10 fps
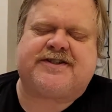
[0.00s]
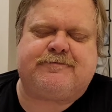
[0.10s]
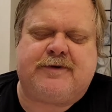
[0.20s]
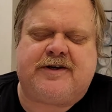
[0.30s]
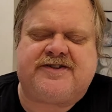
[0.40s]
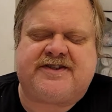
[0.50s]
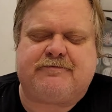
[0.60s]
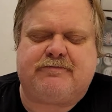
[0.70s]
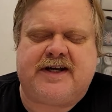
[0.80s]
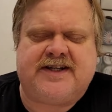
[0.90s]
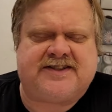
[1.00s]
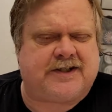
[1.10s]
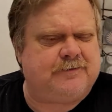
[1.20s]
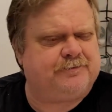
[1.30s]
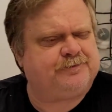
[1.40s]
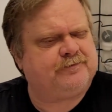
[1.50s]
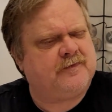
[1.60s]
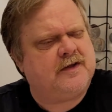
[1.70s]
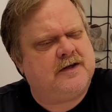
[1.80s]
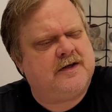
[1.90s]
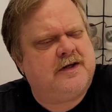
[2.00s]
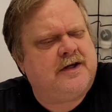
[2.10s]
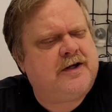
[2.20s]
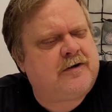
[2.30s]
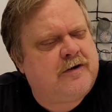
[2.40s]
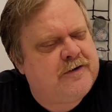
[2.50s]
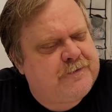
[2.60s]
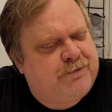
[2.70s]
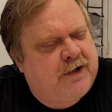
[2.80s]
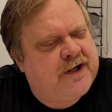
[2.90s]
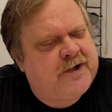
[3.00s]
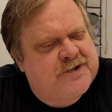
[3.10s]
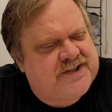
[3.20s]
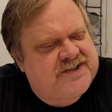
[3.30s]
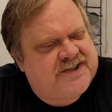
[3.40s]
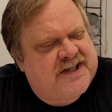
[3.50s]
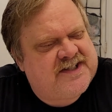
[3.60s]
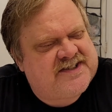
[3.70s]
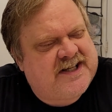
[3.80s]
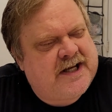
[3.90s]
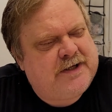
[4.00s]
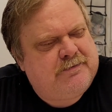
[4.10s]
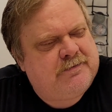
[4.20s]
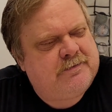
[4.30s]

smells amazing. Here are the players in today's game.